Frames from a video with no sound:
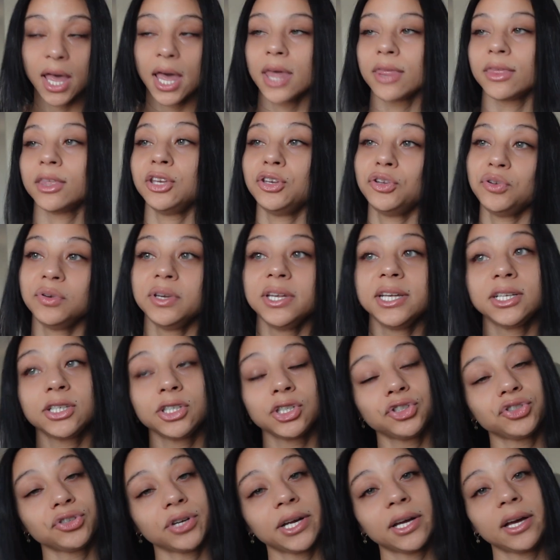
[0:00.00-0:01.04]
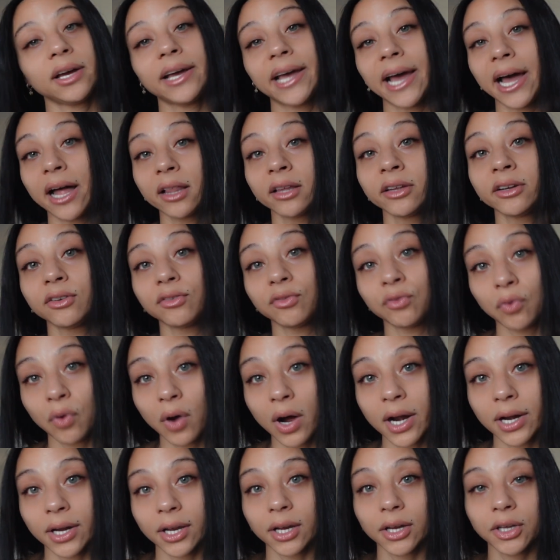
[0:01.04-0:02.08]
then you need to drink a gallon of
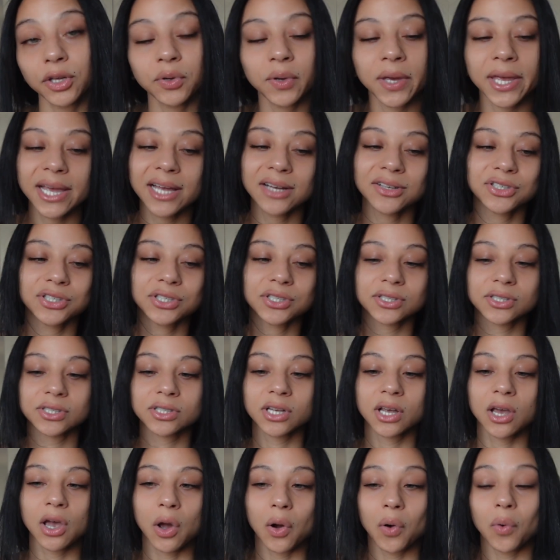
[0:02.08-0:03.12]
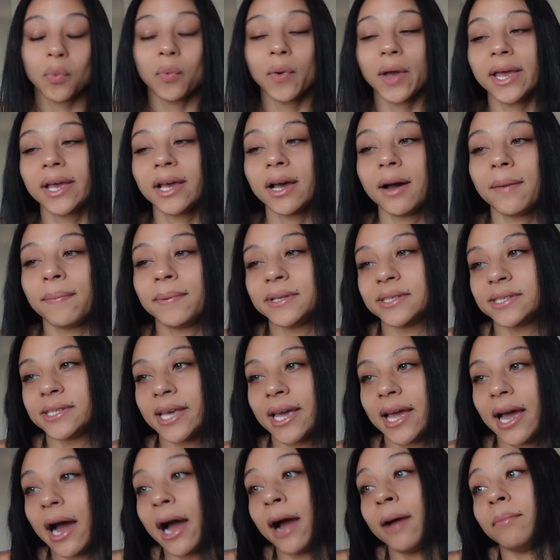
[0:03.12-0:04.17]
water. You can't just wake up and
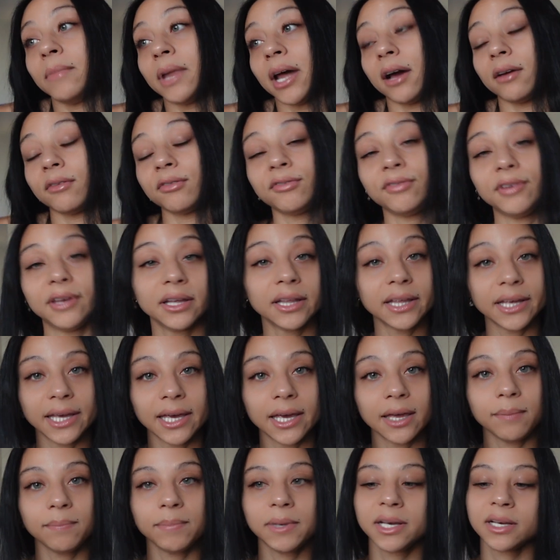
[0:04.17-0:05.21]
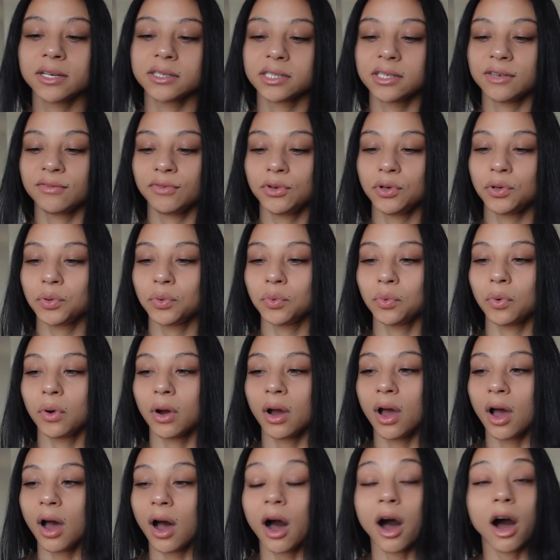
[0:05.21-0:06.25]
say, I'm not feeling it, because if you
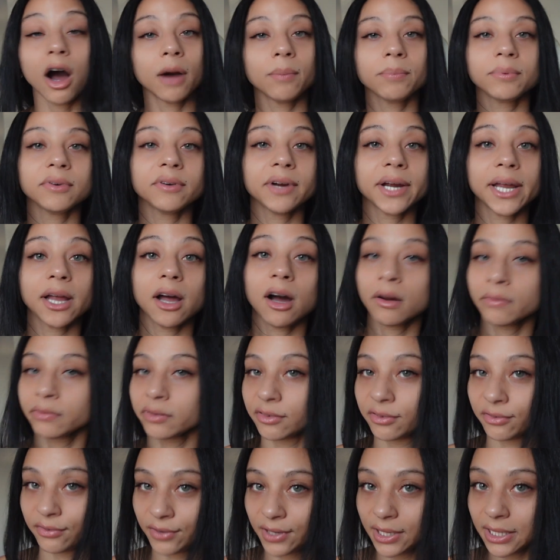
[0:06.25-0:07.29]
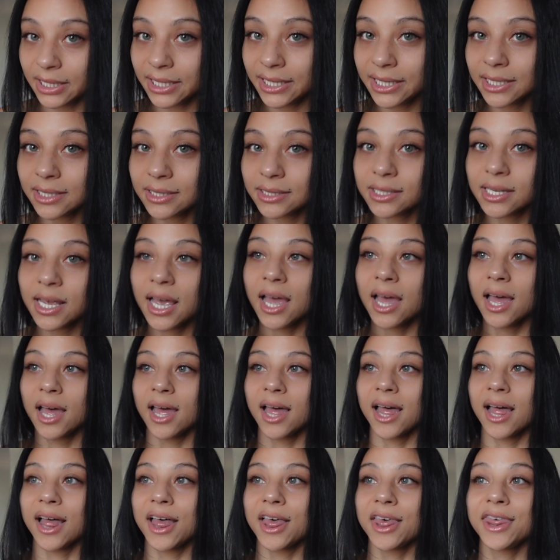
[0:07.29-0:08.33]
operate off of feelings,
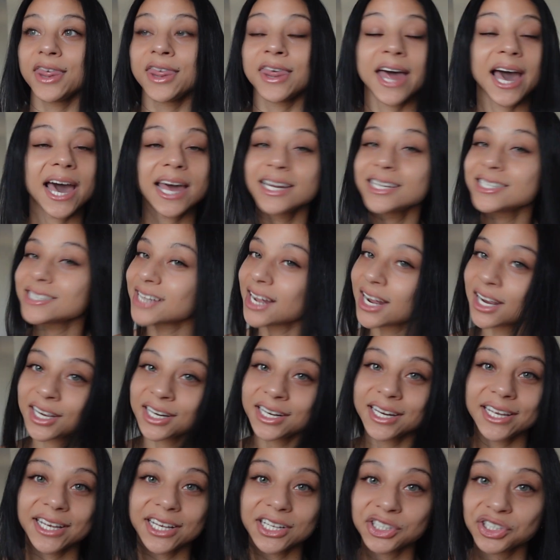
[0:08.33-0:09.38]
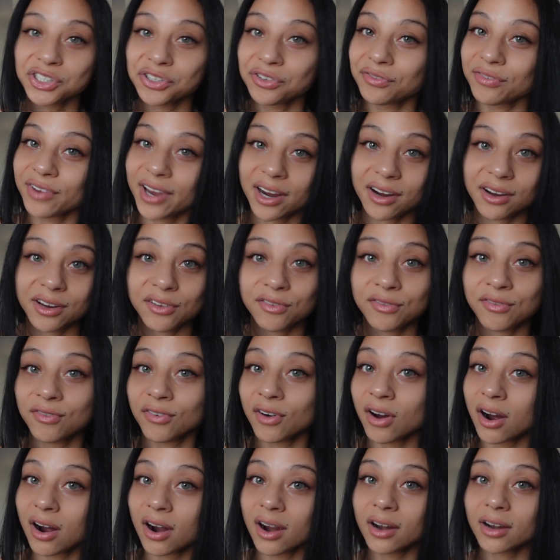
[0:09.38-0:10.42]
that is not going to get you very
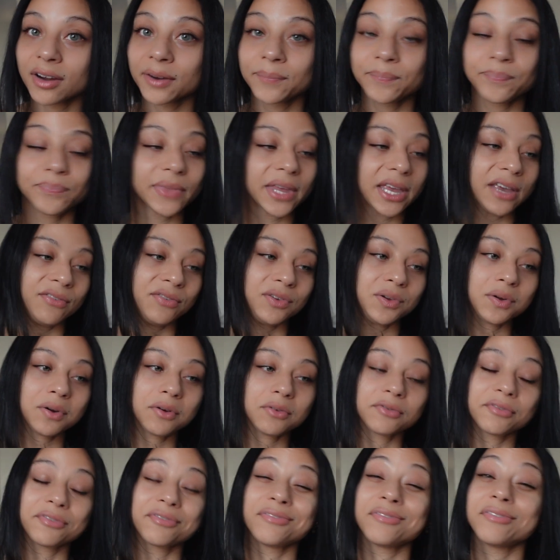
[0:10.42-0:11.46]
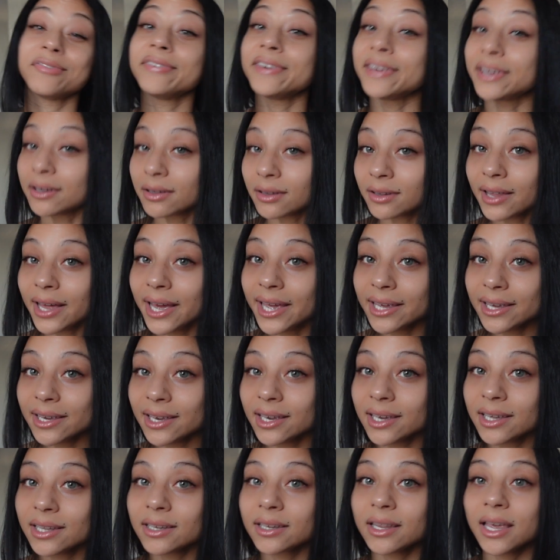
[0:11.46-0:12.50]
far. If you don't feel like
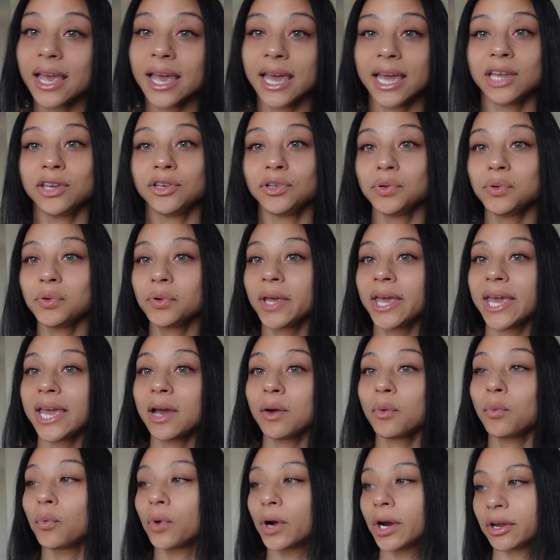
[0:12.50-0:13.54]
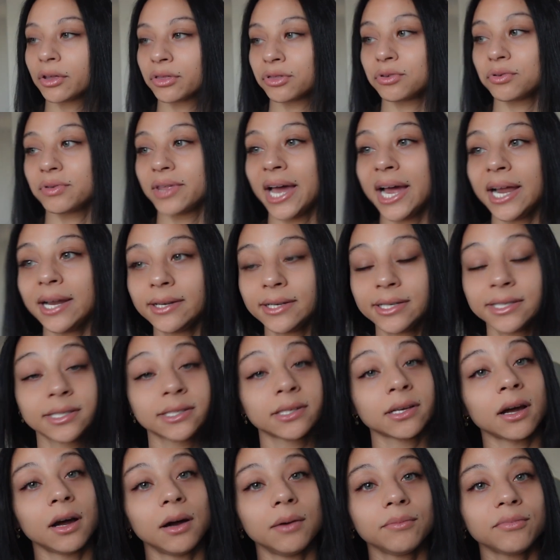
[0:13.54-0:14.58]
it and you can't work through that
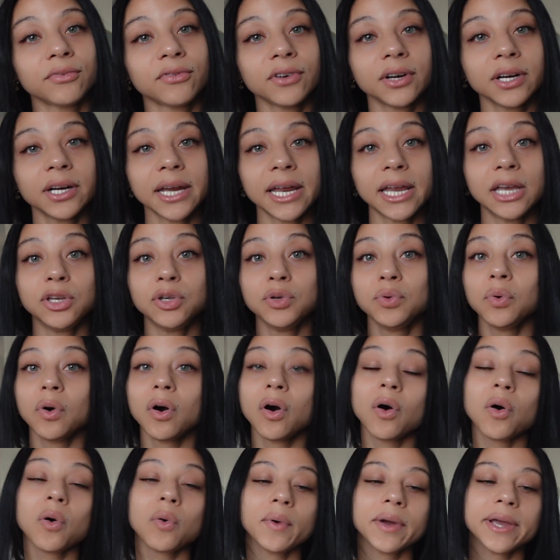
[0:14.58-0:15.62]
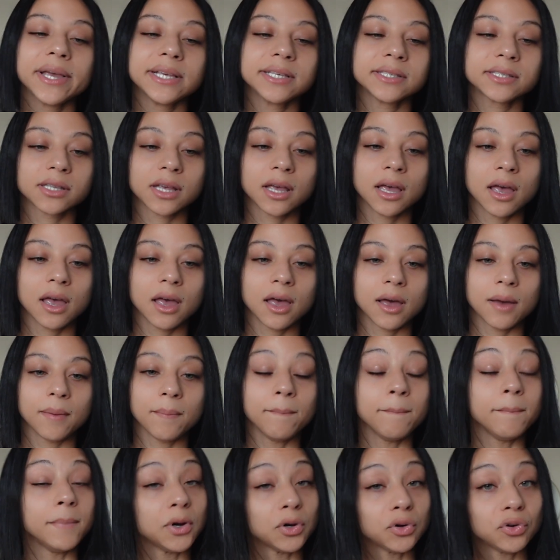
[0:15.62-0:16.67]
discomfort and you always
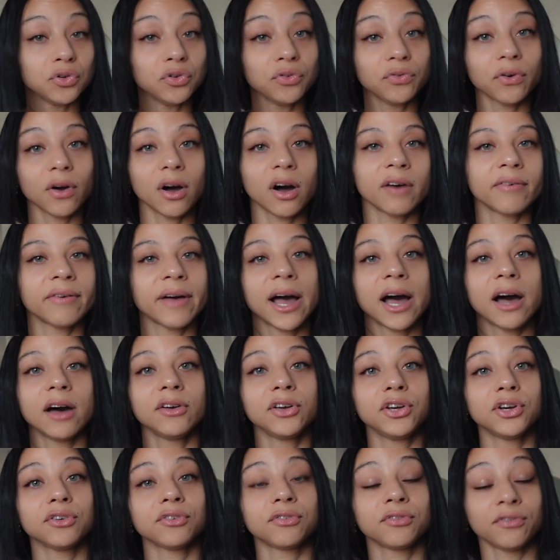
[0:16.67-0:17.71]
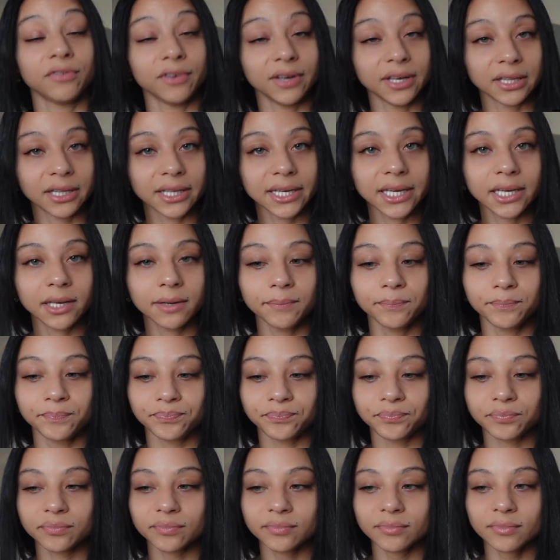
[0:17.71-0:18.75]
move off how you're feeling,
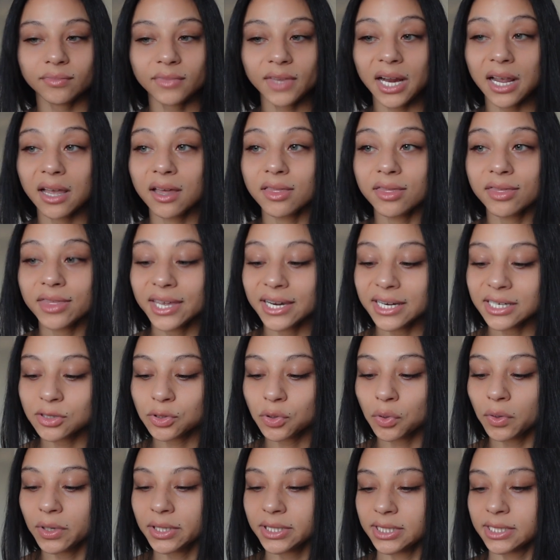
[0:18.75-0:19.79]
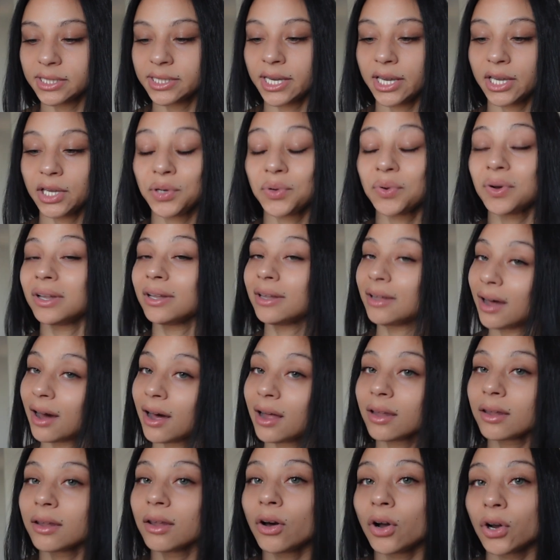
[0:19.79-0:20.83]
then it's going to take you a
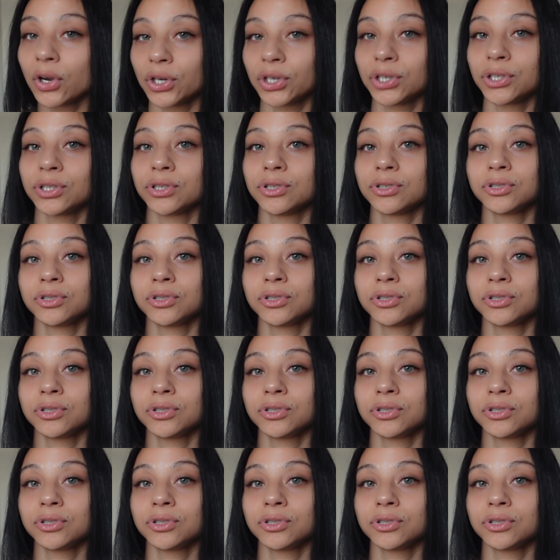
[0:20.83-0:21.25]
lot longer